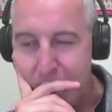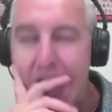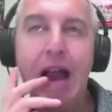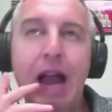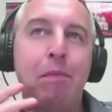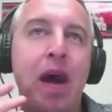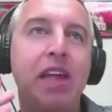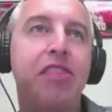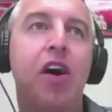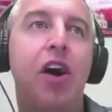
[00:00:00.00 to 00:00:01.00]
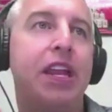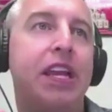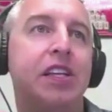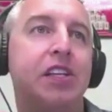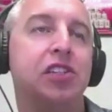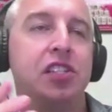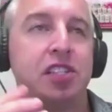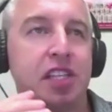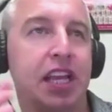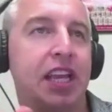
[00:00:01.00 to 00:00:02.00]
my thought
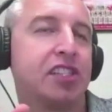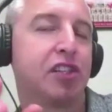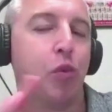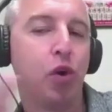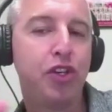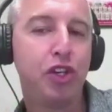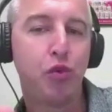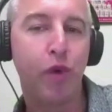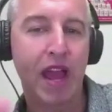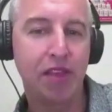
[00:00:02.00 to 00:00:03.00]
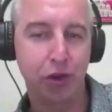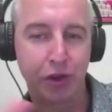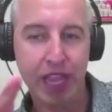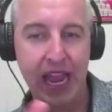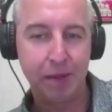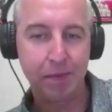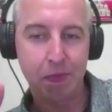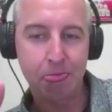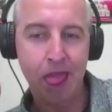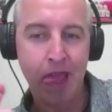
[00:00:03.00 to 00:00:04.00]
is like, it's the would you rather game.
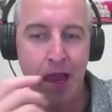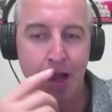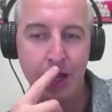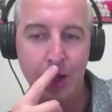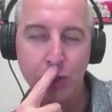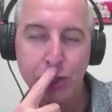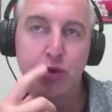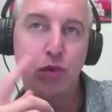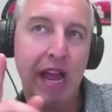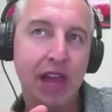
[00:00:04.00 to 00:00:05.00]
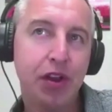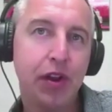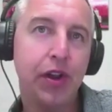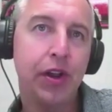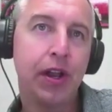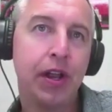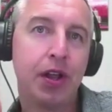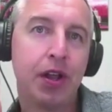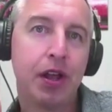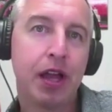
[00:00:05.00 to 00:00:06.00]
Like, would you rather
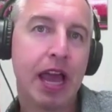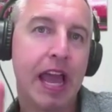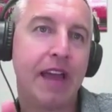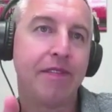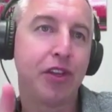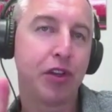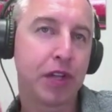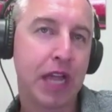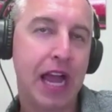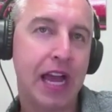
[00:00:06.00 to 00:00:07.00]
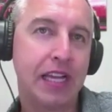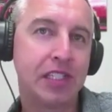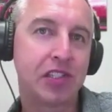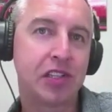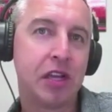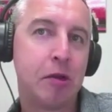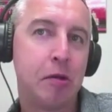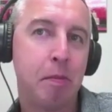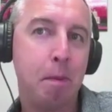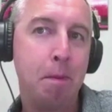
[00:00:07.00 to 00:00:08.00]
have your guys
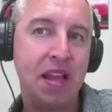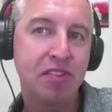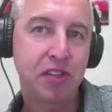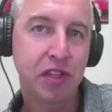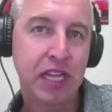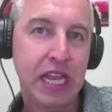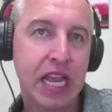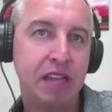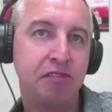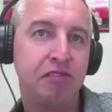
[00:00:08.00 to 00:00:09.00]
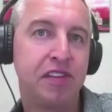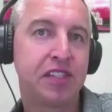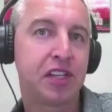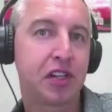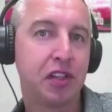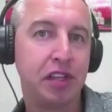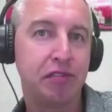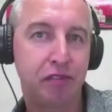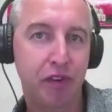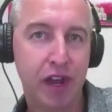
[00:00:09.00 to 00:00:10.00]
mentally and physically
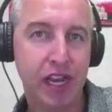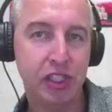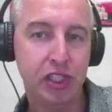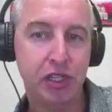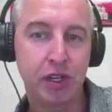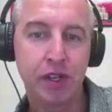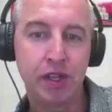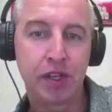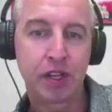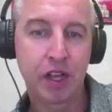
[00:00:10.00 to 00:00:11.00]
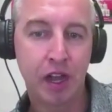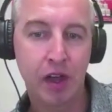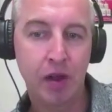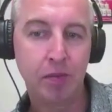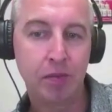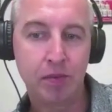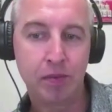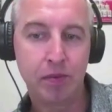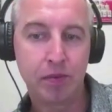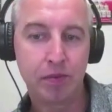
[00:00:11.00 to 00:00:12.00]
fresh come
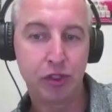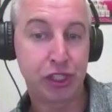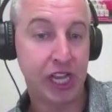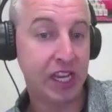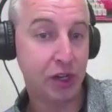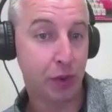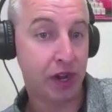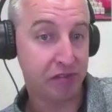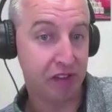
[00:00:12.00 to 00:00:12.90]
January and